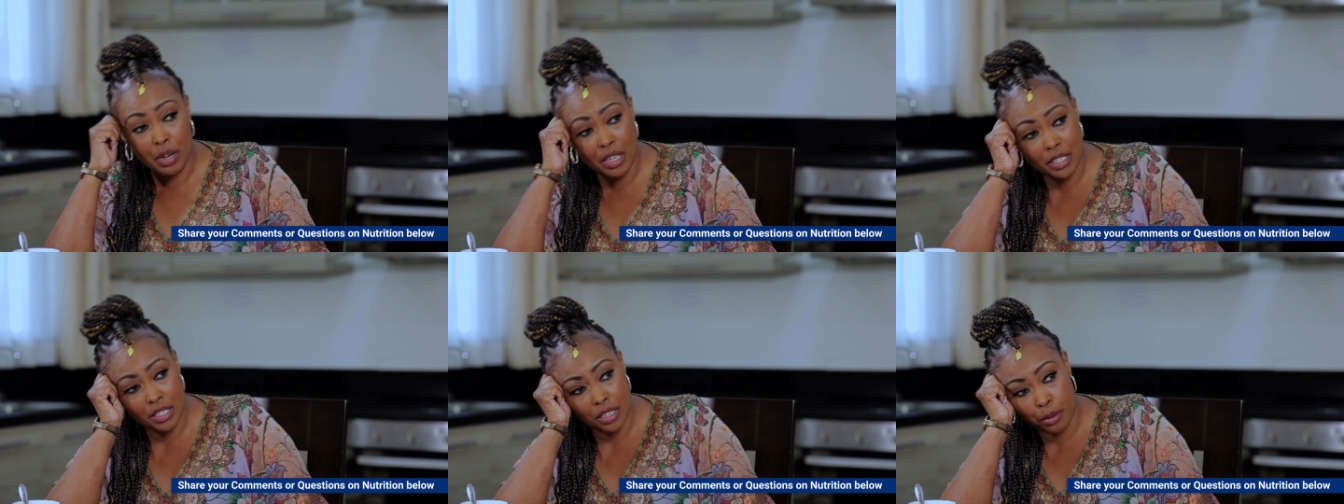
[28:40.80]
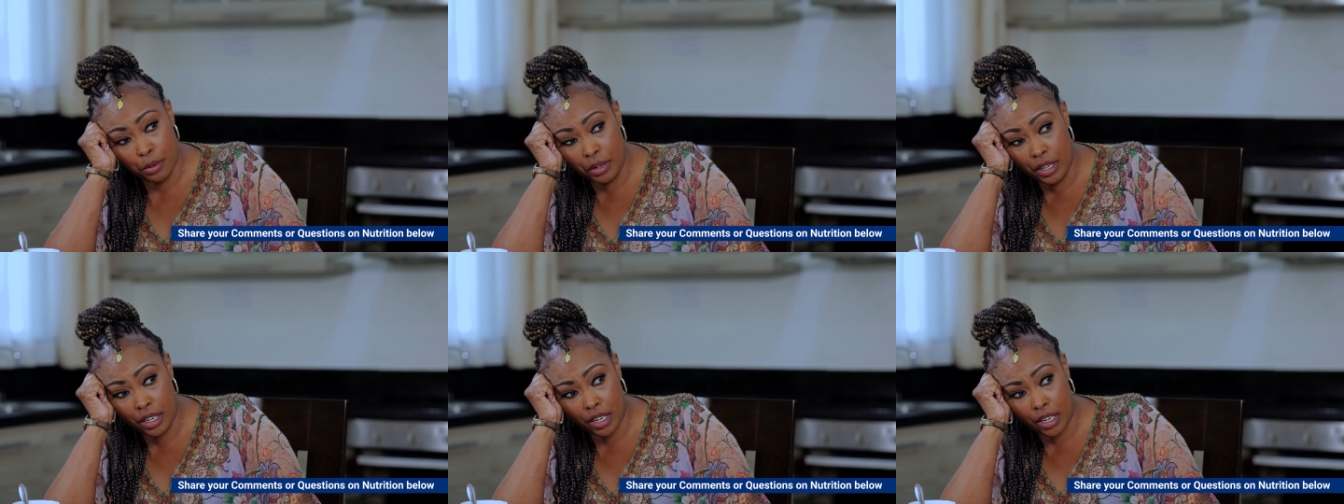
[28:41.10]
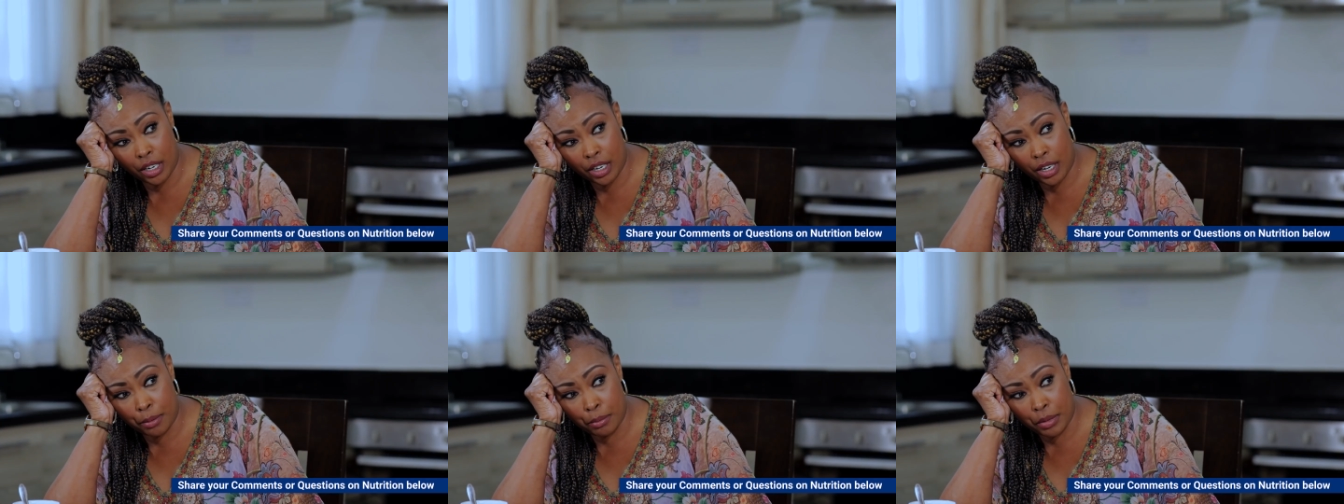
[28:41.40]
once a week,
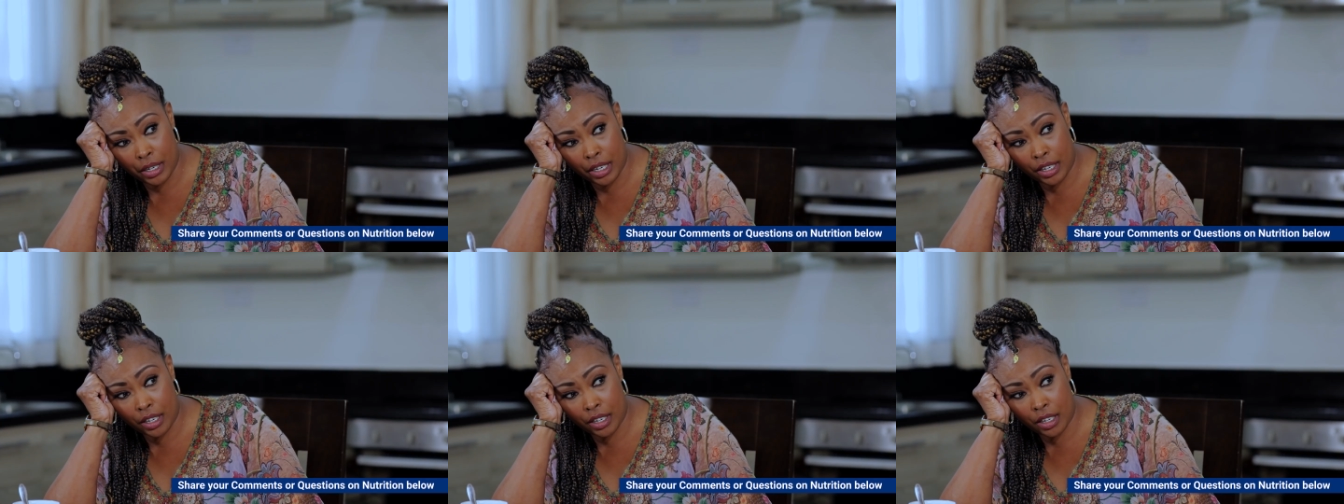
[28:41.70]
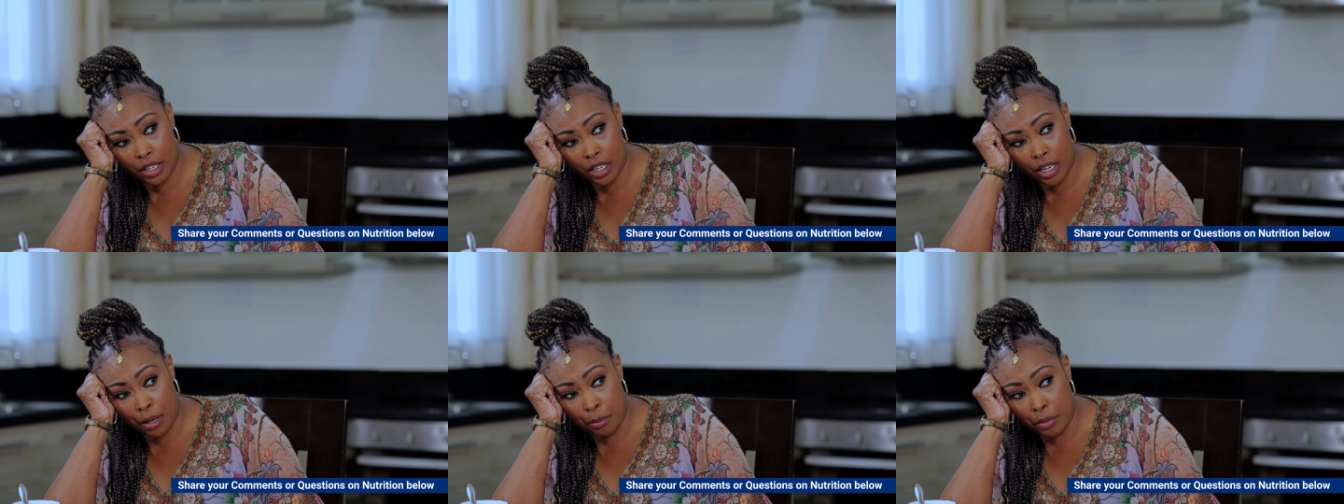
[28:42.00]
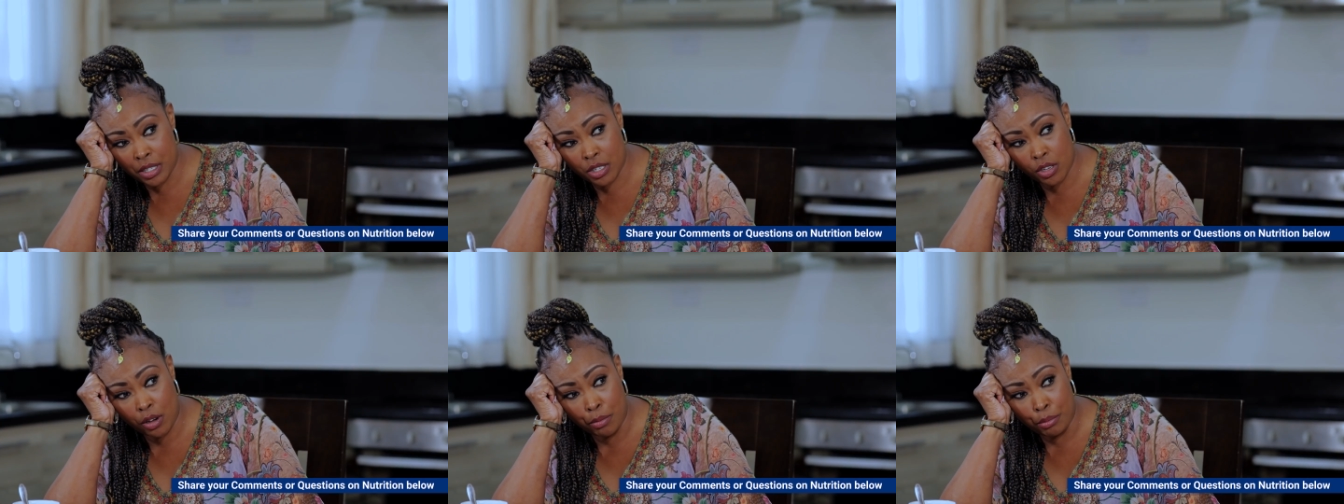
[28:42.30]
and I'm
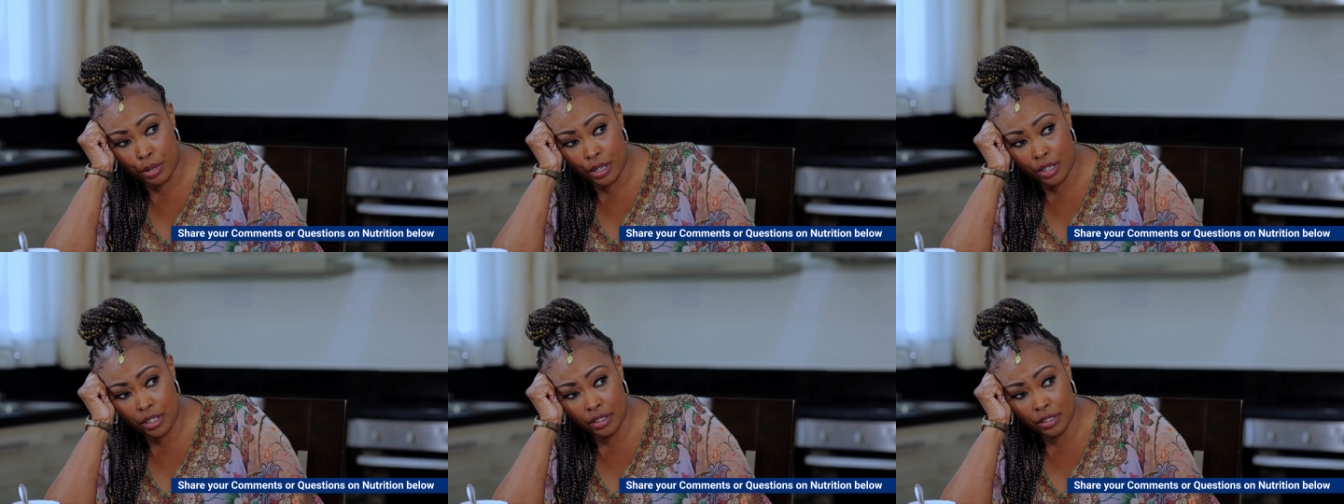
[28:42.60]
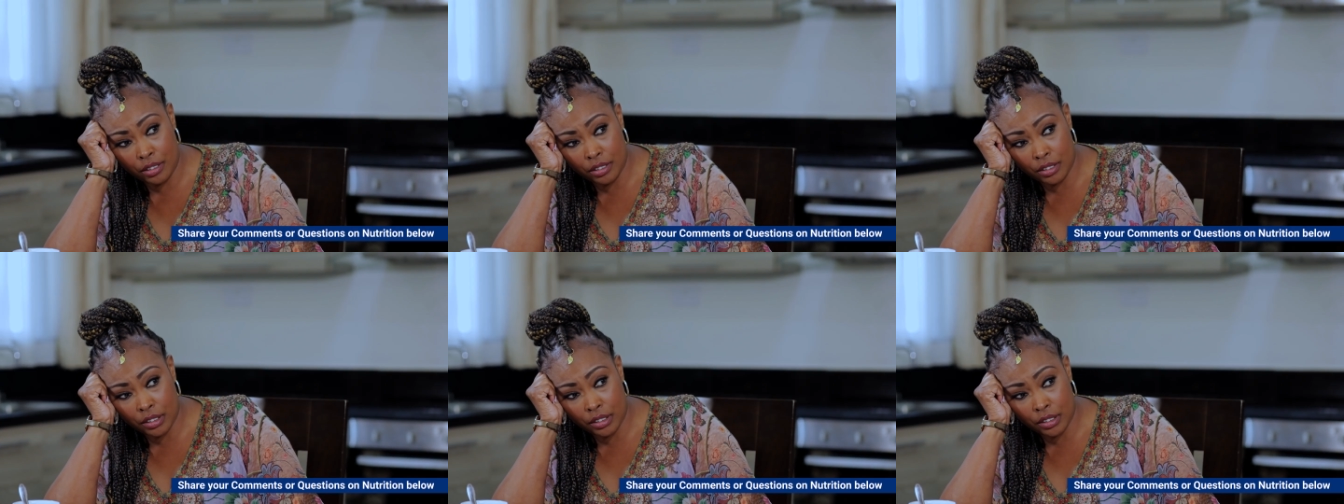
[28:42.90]
a zombie